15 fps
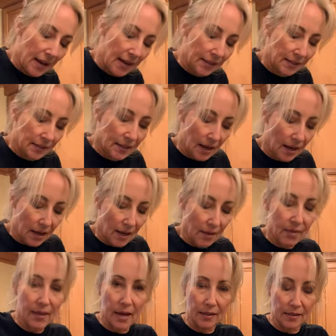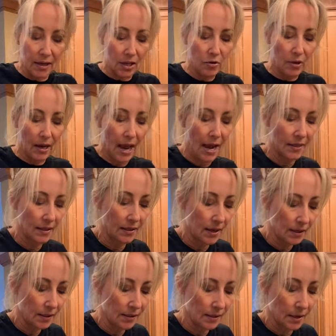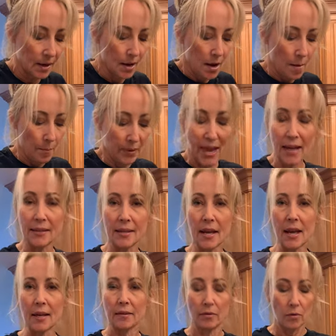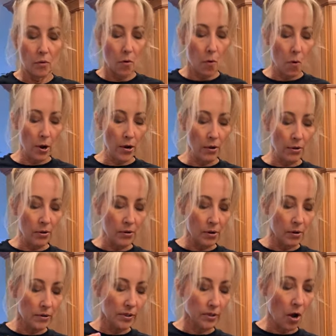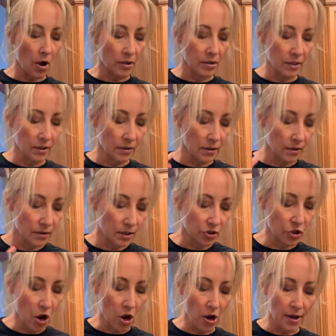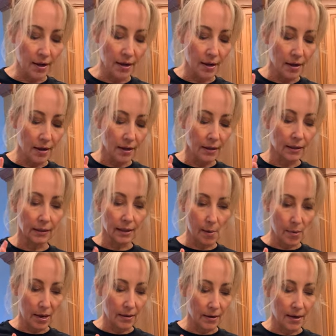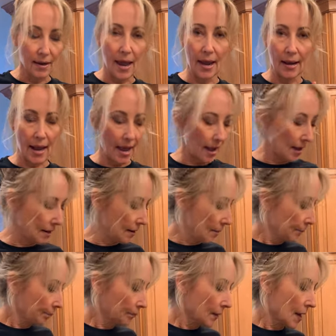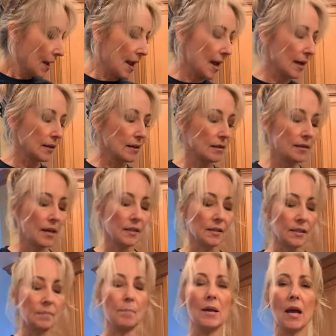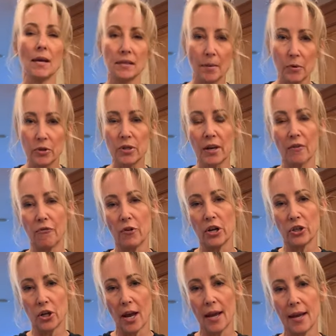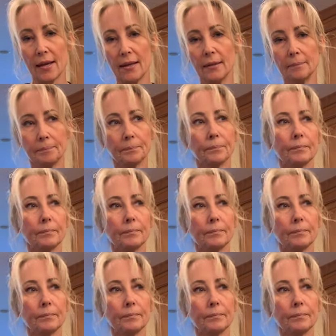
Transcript: acidic things that you can add to this. But that's it. Oil, salt, Dijon, lemon, and egg. And this, because I'm using a fresh egg,